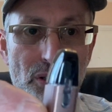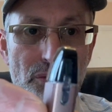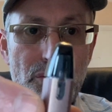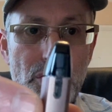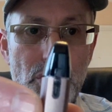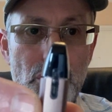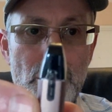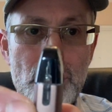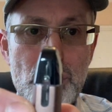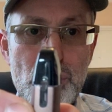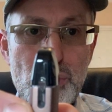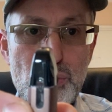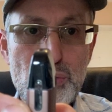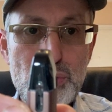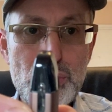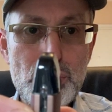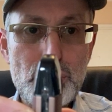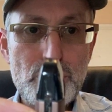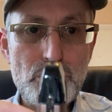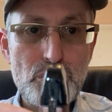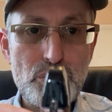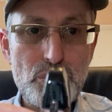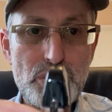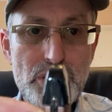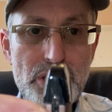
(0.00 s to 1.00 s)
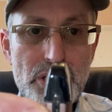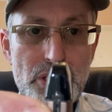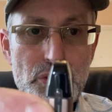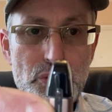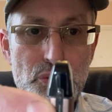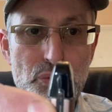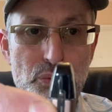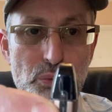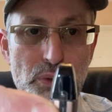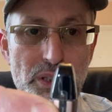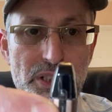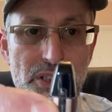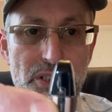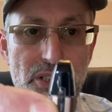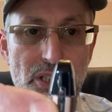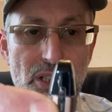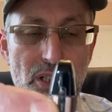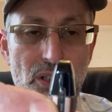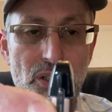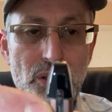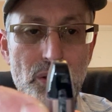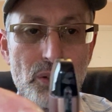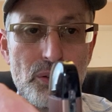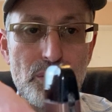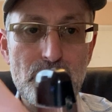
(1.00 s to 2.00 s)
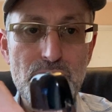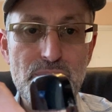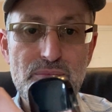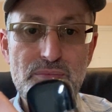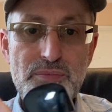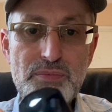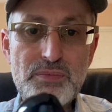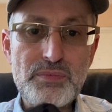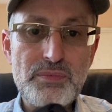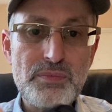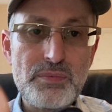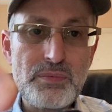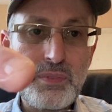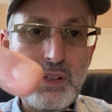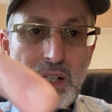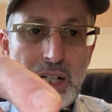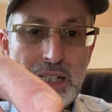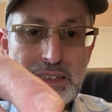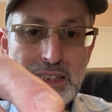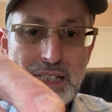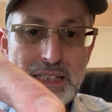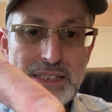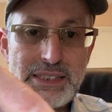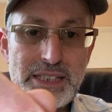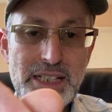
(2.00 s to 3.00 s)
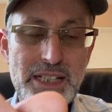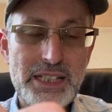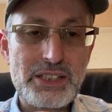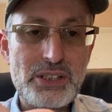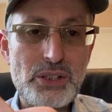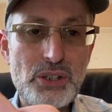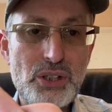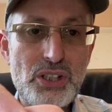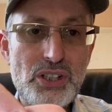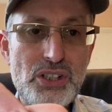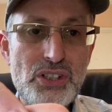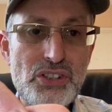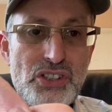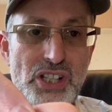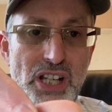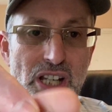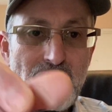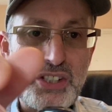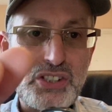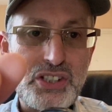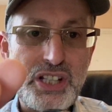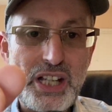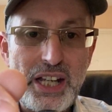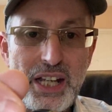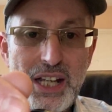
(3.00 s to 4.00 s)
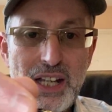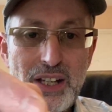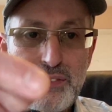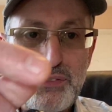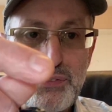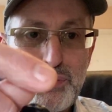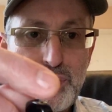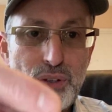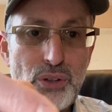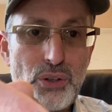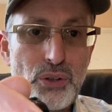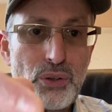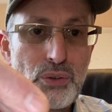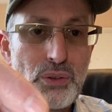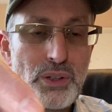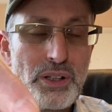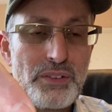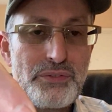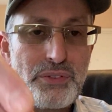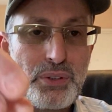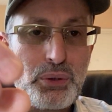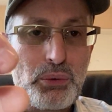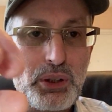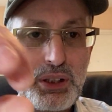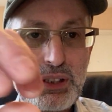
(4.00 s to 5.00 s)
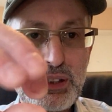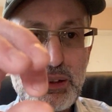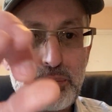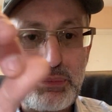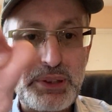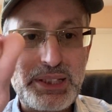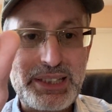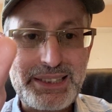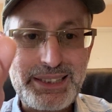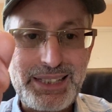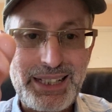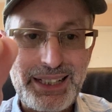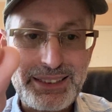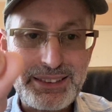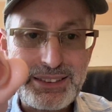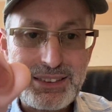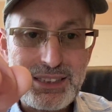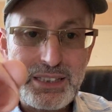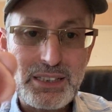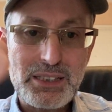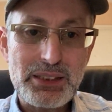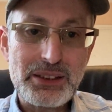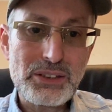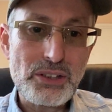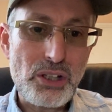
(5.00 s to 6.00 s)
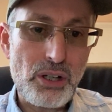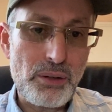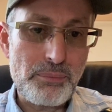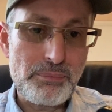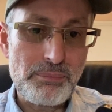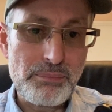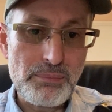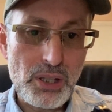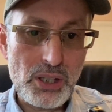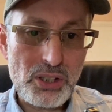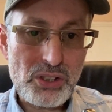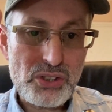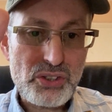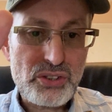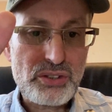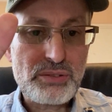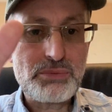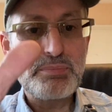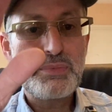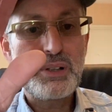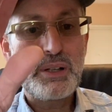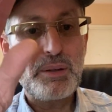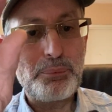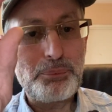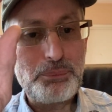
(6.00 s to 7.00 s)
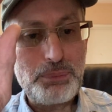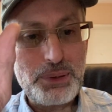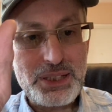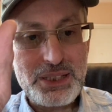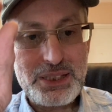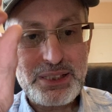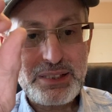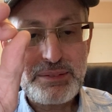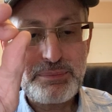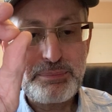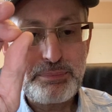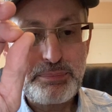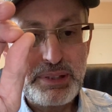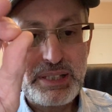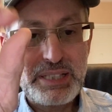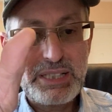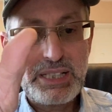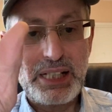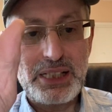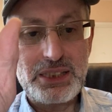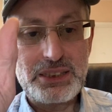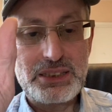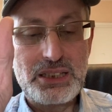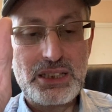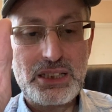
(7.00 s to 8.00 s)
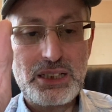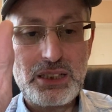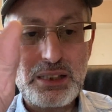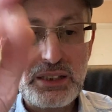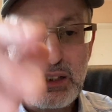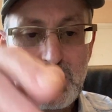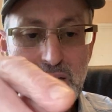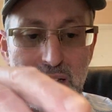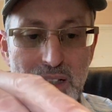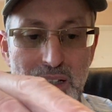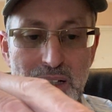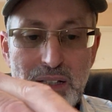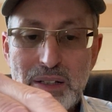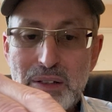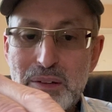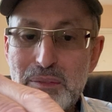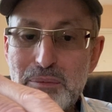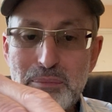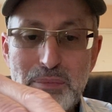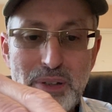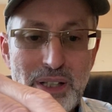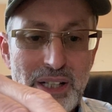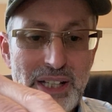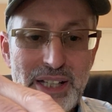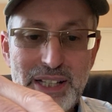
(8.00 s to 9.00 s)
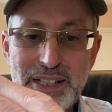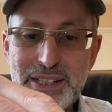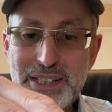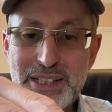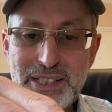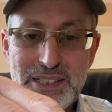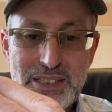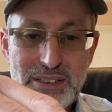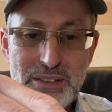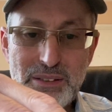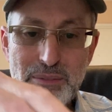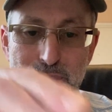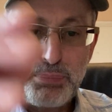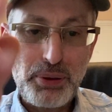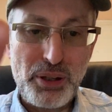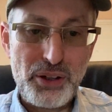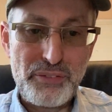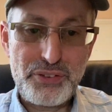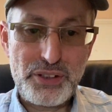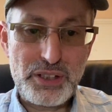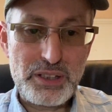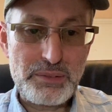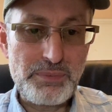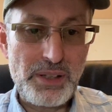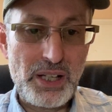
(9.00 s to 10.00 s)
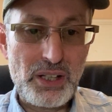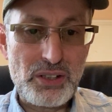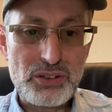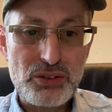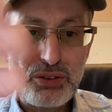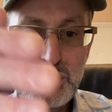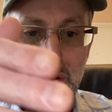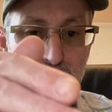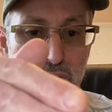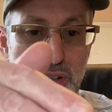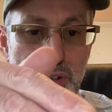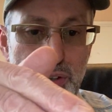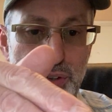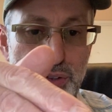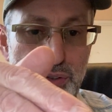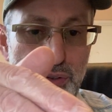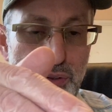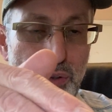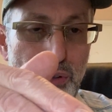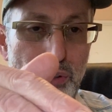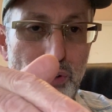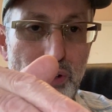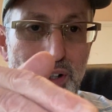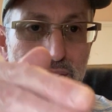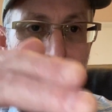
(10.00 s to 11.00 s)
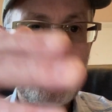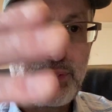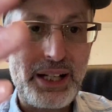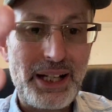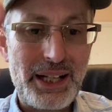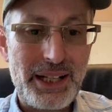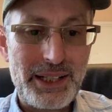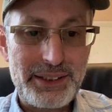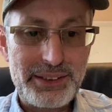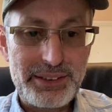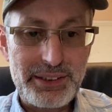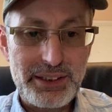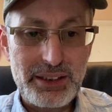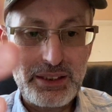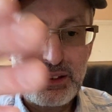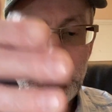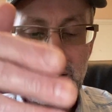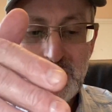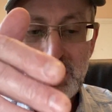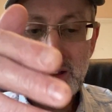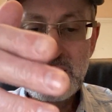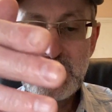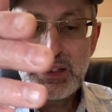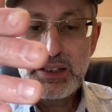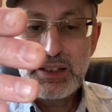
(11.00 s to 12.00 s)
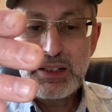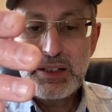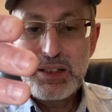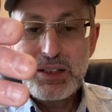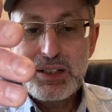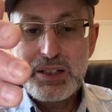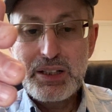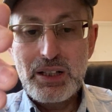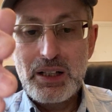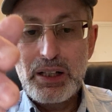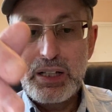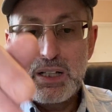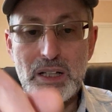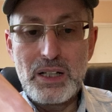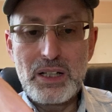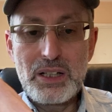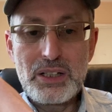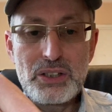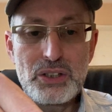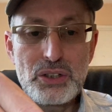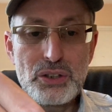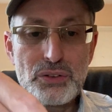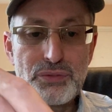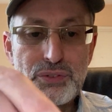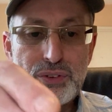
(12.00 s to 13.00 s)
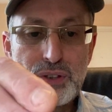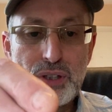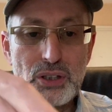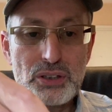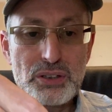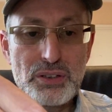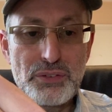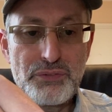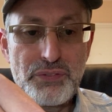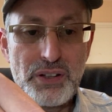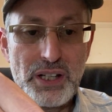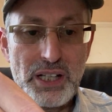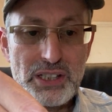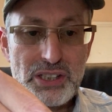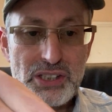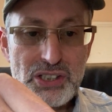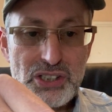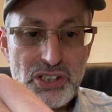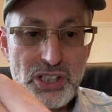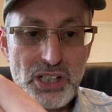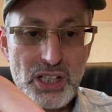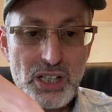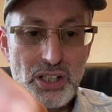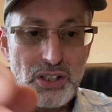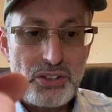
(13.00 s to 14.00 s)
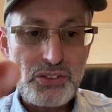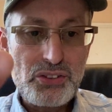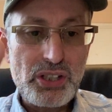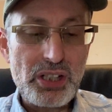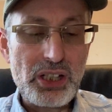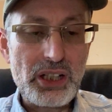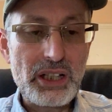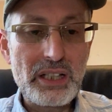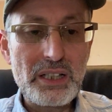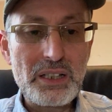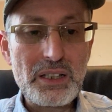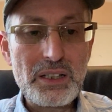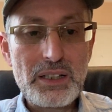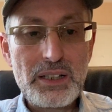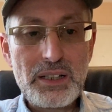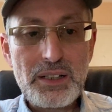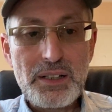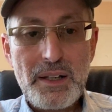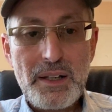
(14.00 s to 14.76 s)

of your juice through this window. As I said, you can change the airflow if you want a bit tighter. Not much, but a bit tighter. But it is a perfect mouth to long draw on either. You've got a fast charging.